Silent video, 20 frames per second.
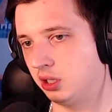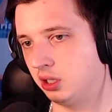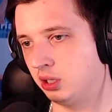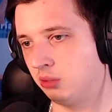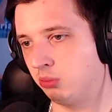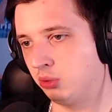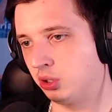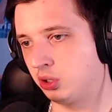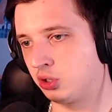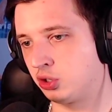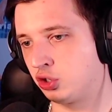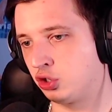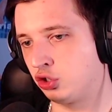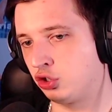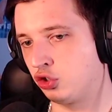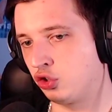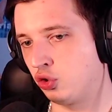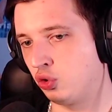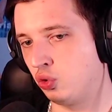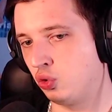I'm not
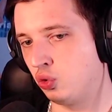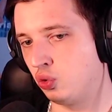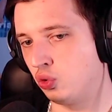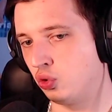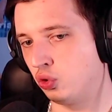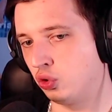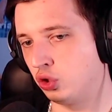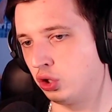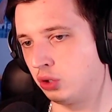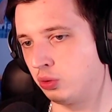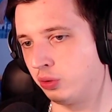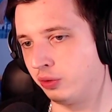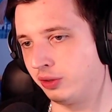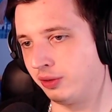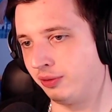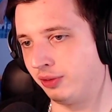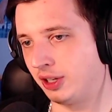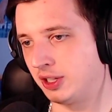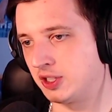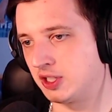too good with the
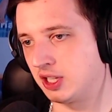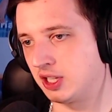face